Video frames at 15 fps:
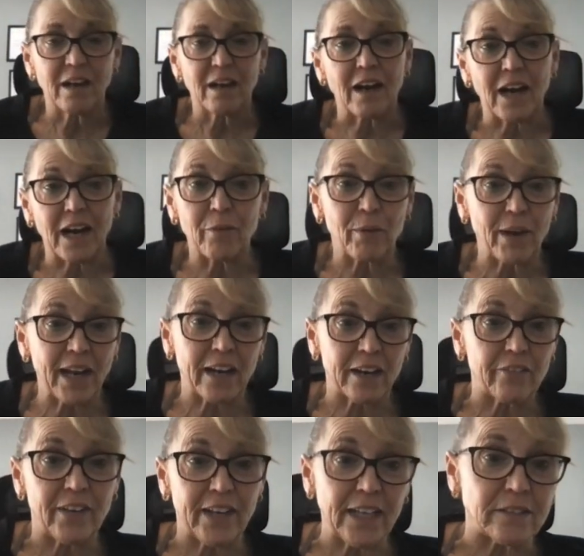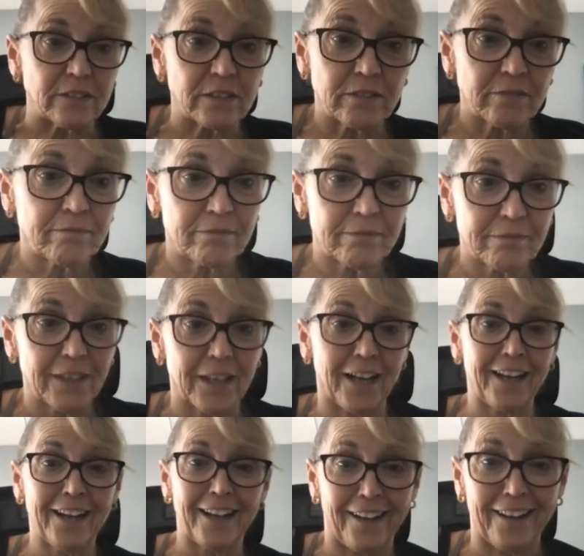I ran out of veins.
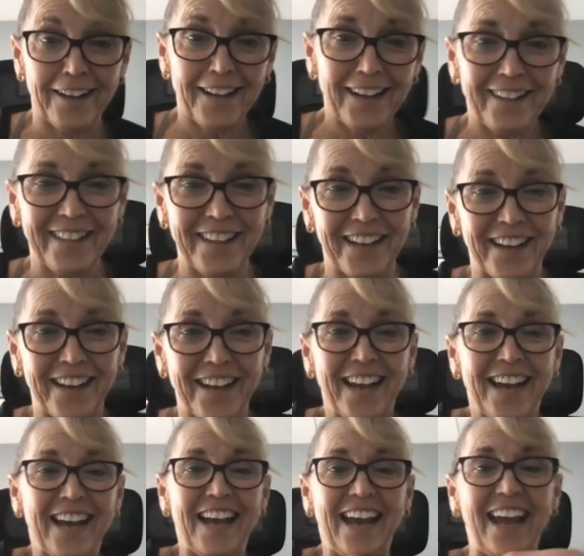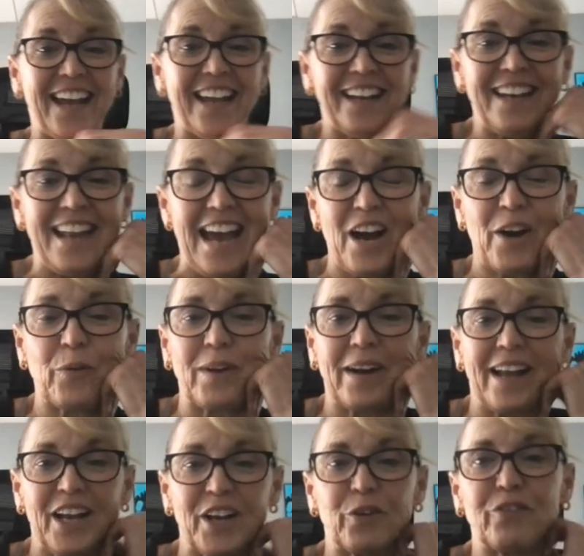And now when
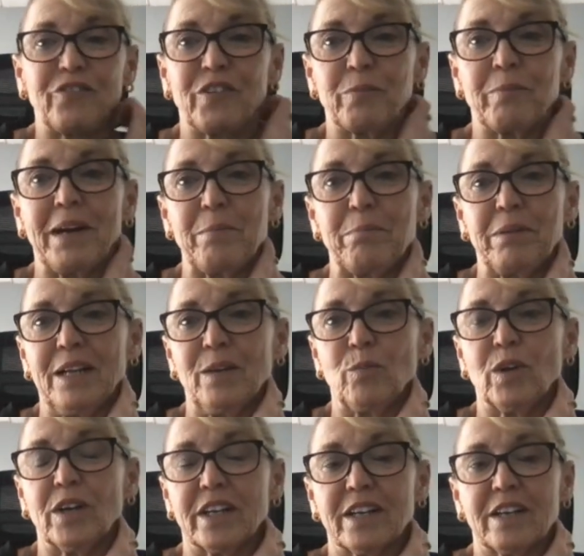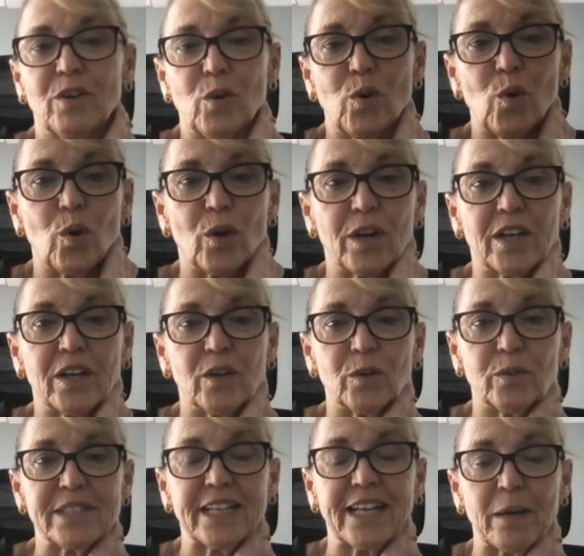I go for my blood work or go
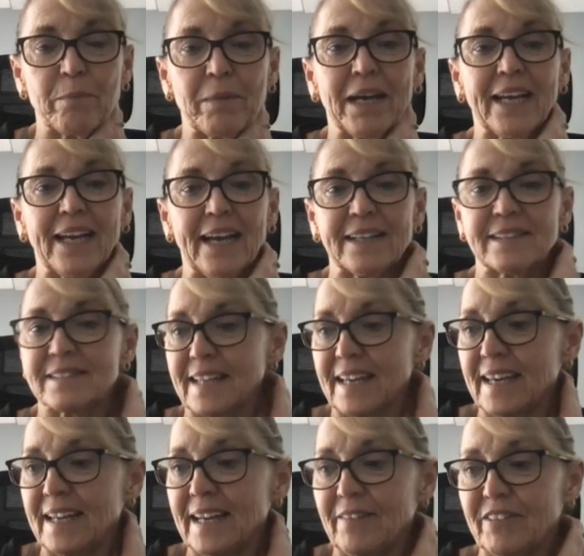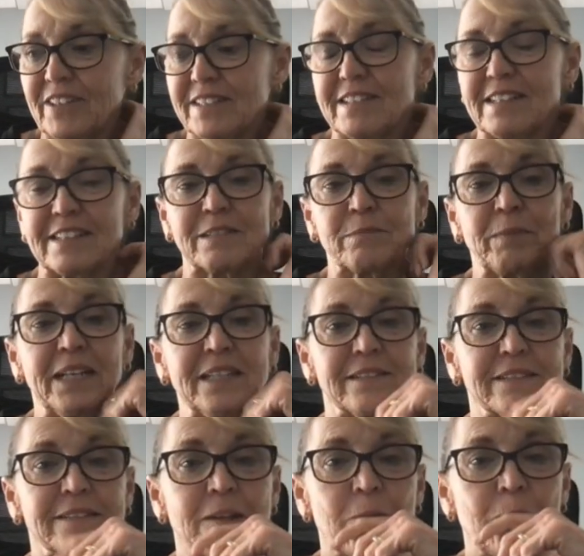to get my CAT scan every 6
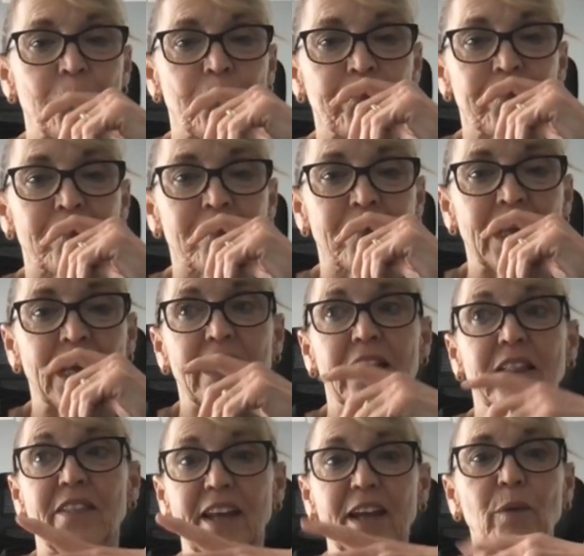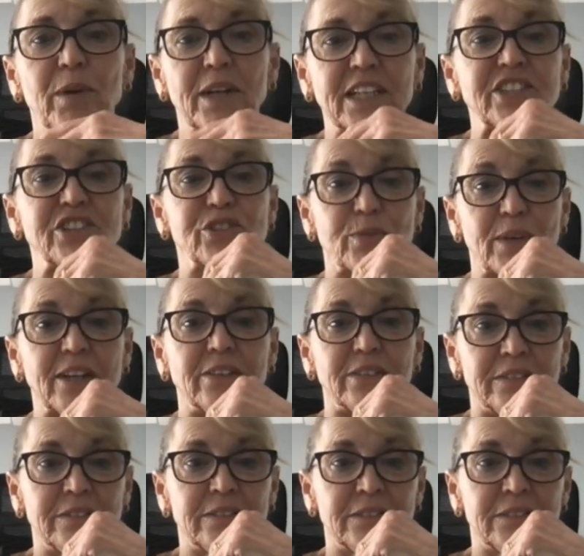months, they really struggle